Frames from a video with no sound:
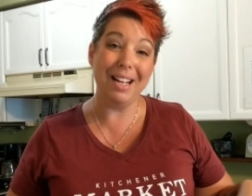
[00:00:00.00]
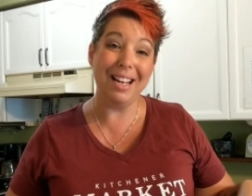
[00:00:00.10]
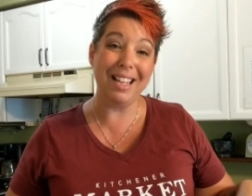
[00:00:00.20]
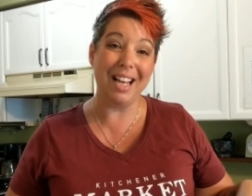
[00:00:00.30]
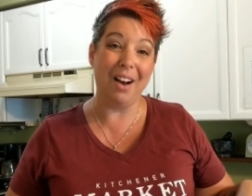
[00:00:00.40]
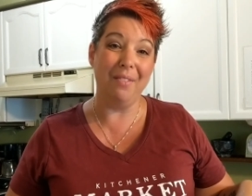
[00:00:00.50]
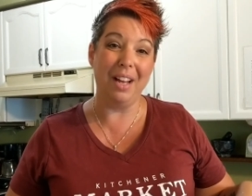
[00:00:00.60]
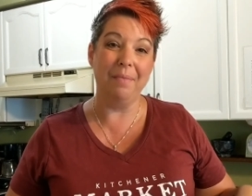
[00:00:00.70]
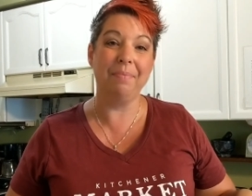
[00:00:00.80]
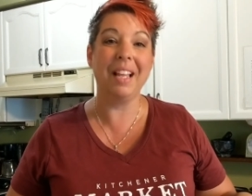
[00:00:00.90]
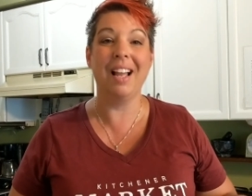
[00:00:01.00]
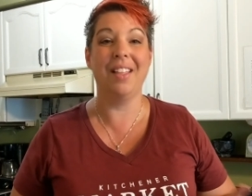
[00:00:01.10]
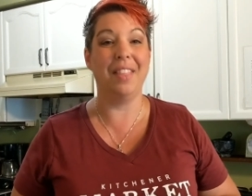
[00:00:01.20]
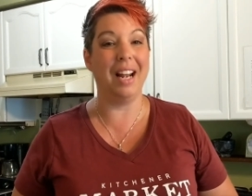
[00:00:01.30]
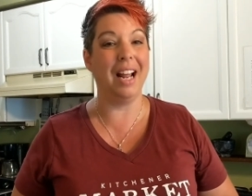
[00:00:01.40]
it into the oven.
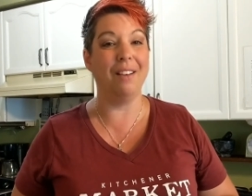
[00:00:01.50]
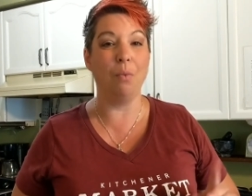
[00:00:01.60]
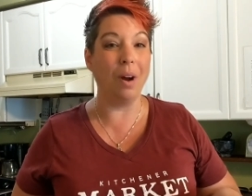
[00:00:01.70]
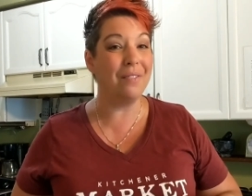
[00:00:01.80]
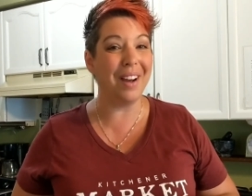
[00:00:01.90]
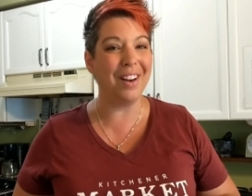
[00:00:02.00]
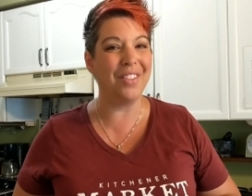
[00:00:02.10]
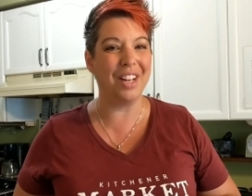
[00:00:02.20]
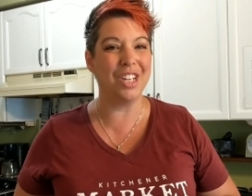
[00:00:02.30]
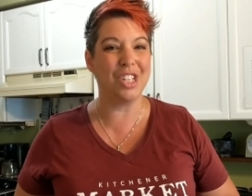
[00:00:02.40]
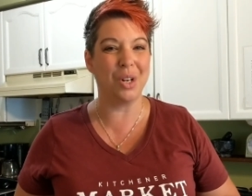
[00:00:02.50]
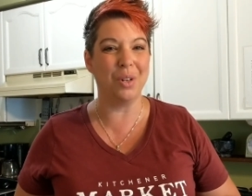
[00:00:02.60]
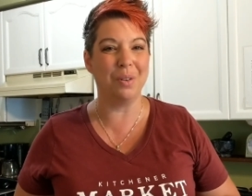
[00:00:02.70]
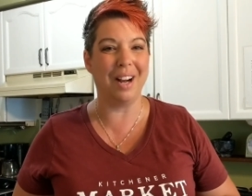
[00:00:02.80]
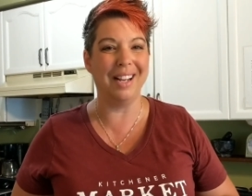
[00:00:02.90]
Then I have one final thing to show
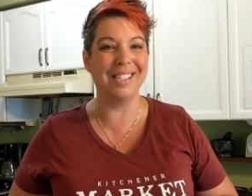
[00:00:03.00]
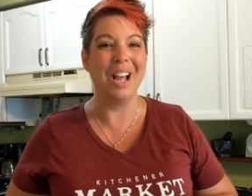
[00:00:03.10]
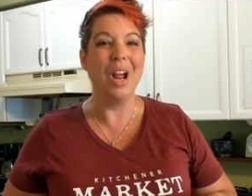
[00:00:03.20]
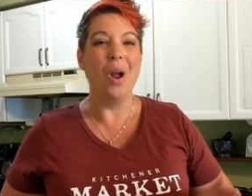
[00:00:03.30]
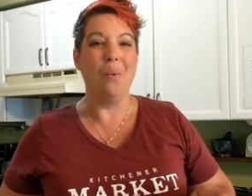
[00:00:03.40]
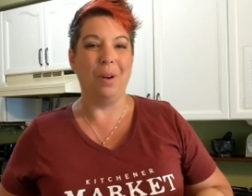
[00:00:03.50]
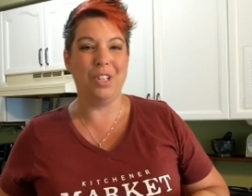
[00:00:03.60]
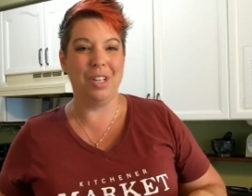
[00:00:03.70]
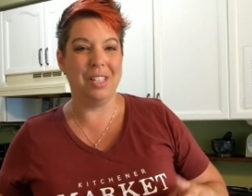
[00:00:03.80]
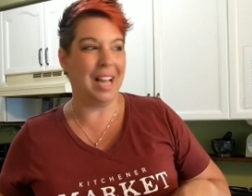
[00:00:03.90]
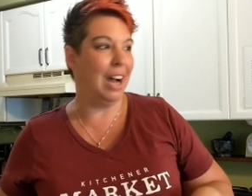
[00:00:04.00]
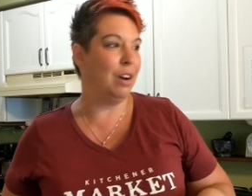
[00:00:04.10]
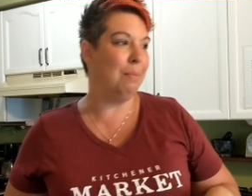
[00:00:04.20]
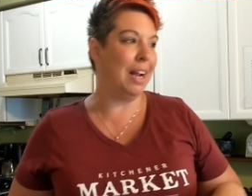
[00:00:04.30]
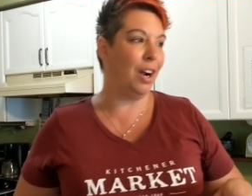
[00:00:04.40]
you guys, which is
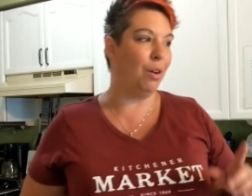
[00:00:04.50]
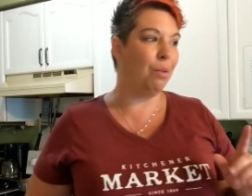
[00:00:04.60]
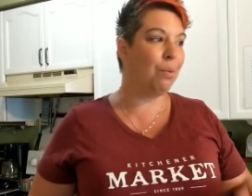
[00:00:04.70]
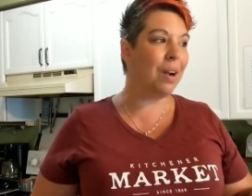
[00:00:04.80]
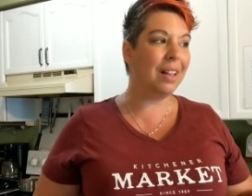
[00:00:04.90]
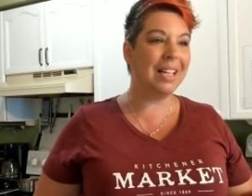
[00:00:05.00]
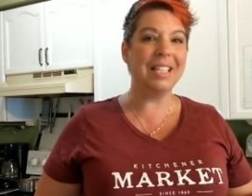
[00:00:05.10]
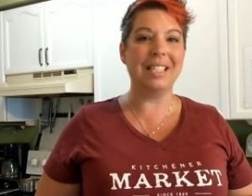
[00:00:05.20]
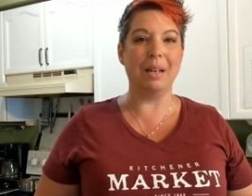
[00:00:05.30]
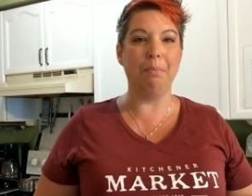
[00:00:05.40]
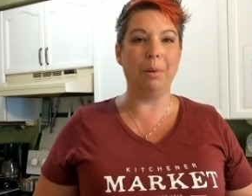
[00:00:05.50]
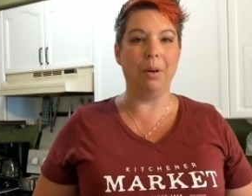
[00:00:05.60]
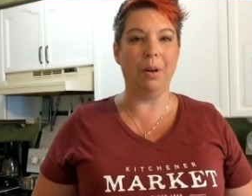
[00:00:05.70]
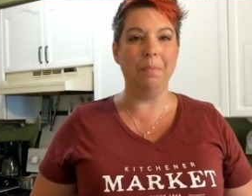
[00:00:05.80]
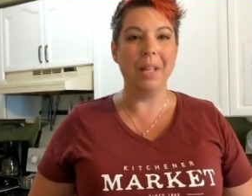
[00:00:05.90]
how to make a really
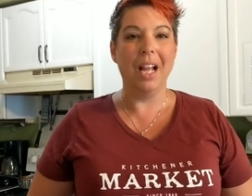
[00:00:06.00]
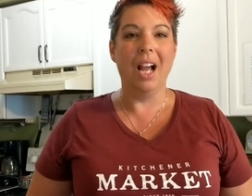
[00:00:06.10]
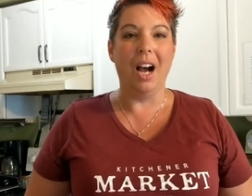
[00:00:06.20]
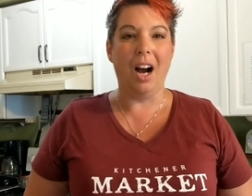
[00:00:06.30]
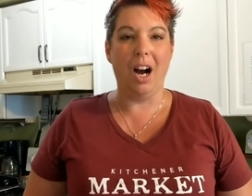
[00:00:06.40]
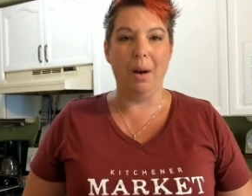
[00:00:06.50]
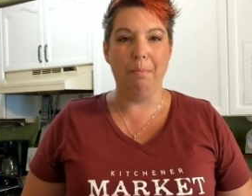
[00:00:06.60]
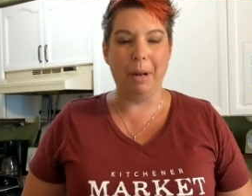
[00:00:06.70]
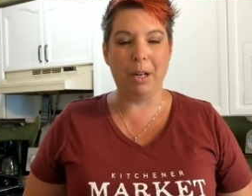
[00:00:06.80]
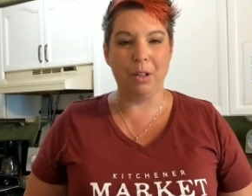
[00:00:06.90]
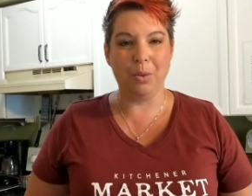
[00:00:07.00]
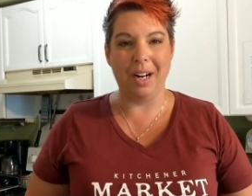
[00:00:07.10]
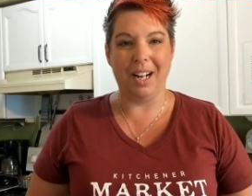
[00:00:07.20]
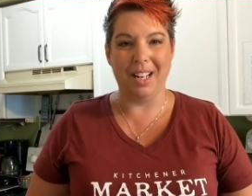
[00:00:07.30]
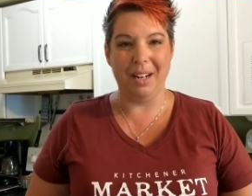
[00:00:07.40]
simple uh, pickled
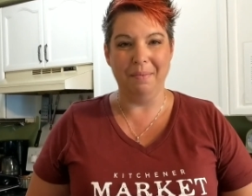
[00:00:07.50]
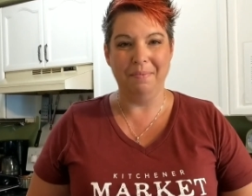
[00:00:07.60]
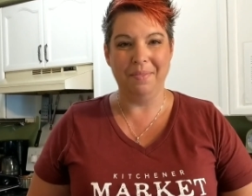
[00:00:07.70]
red onion.